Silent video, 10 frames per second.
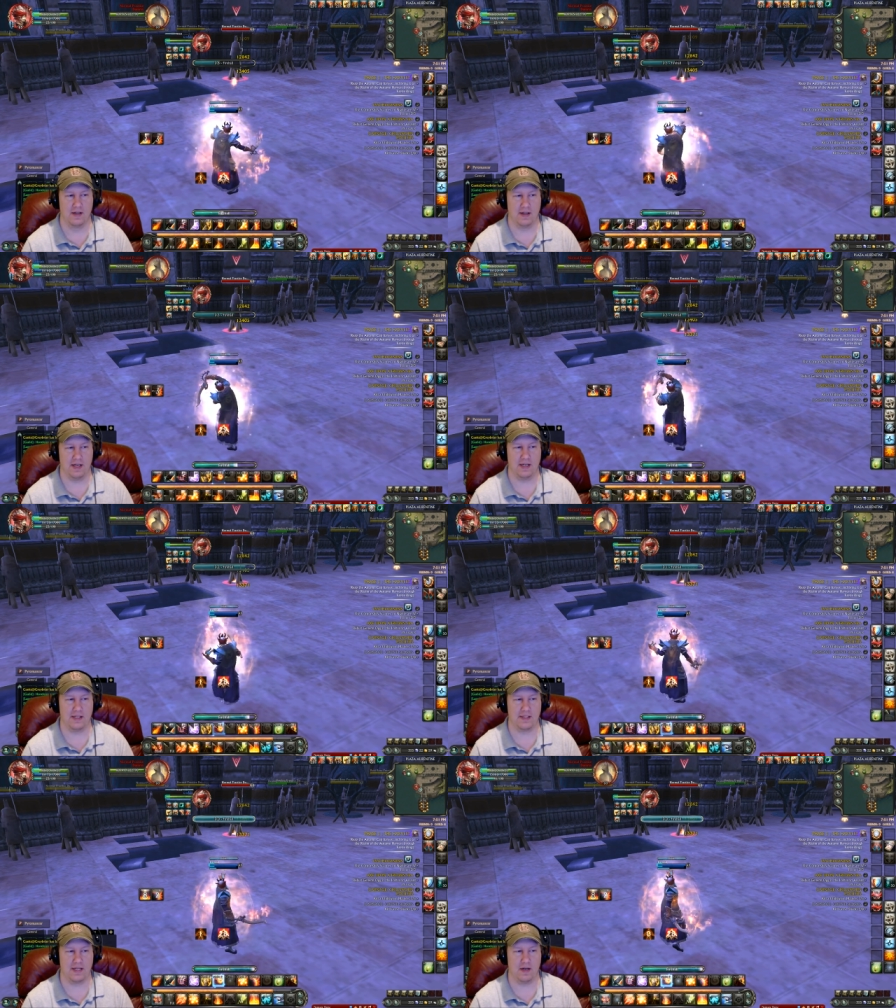And
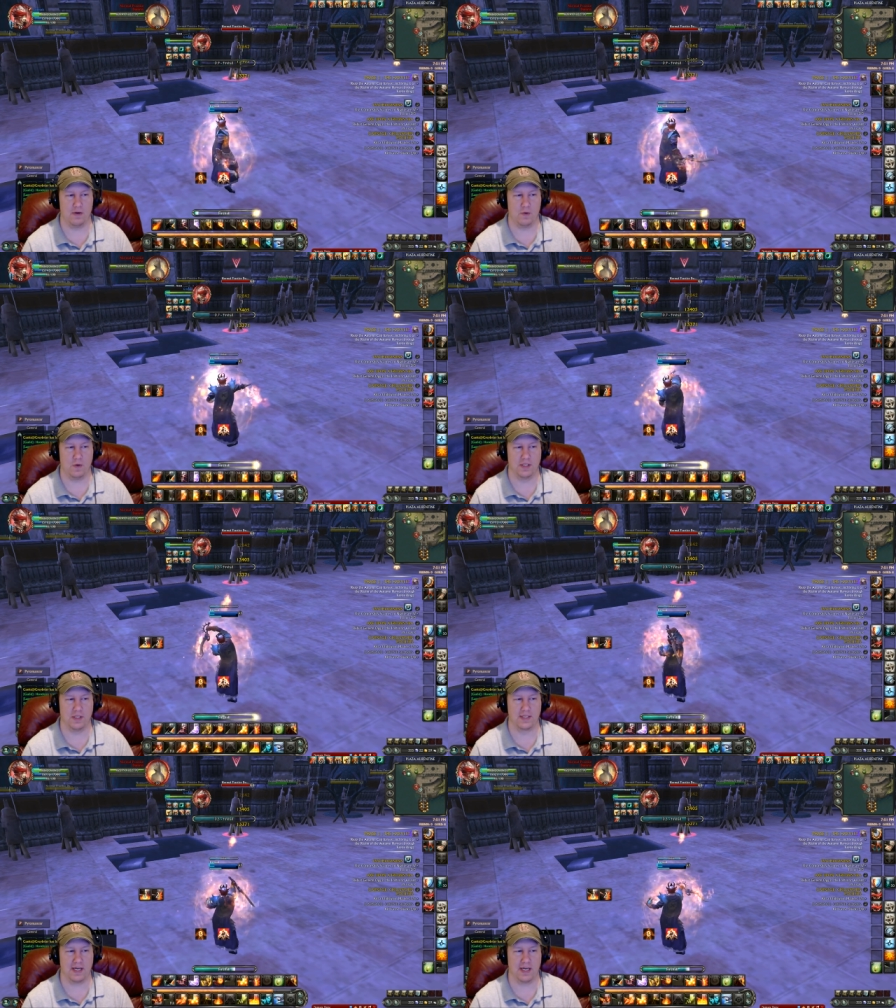it's down to
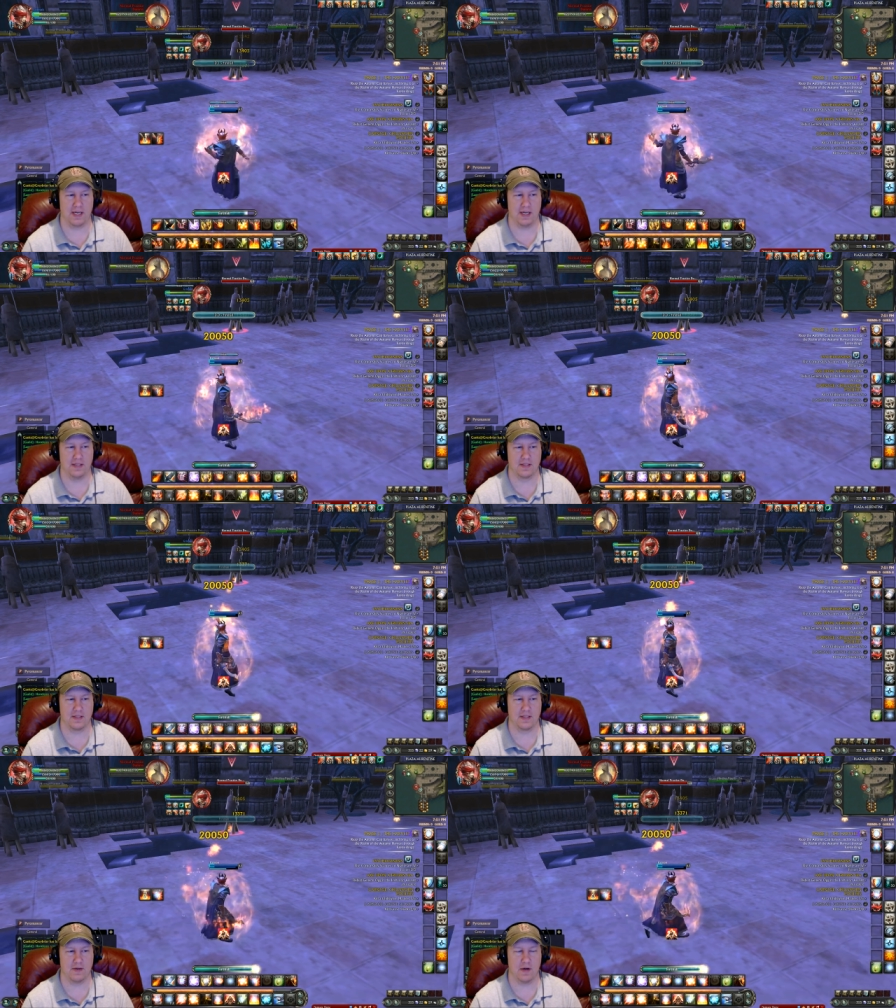1 second,
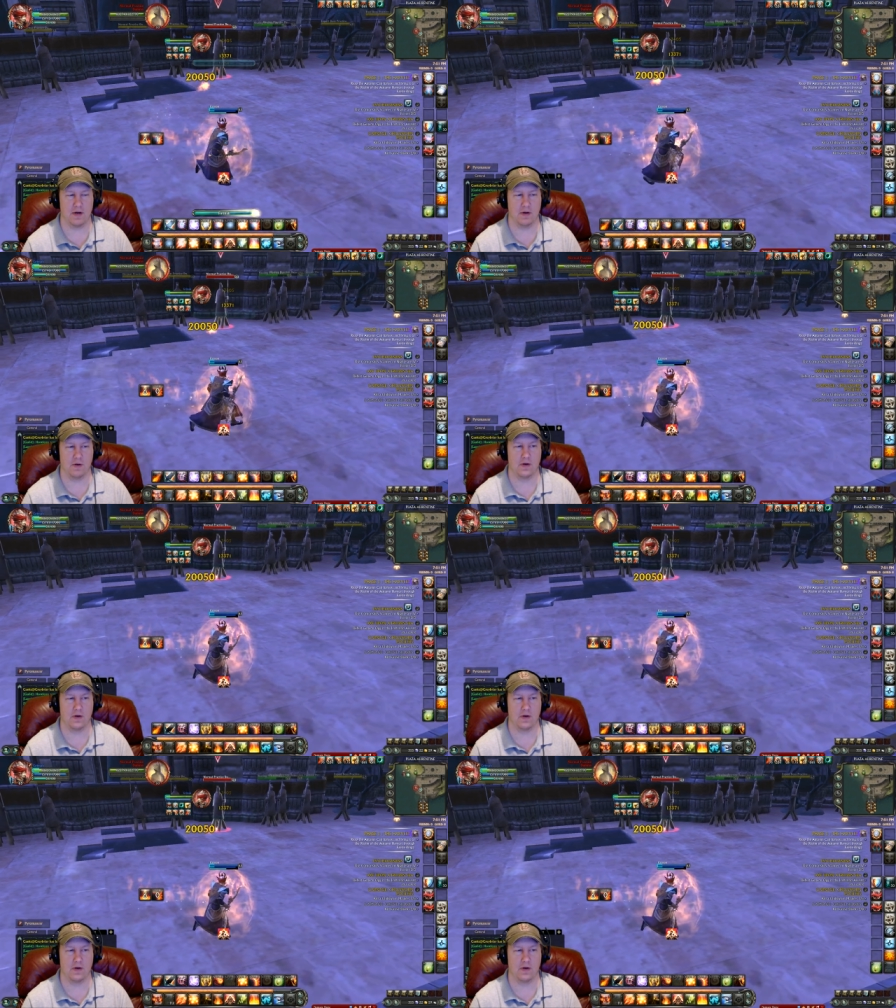0.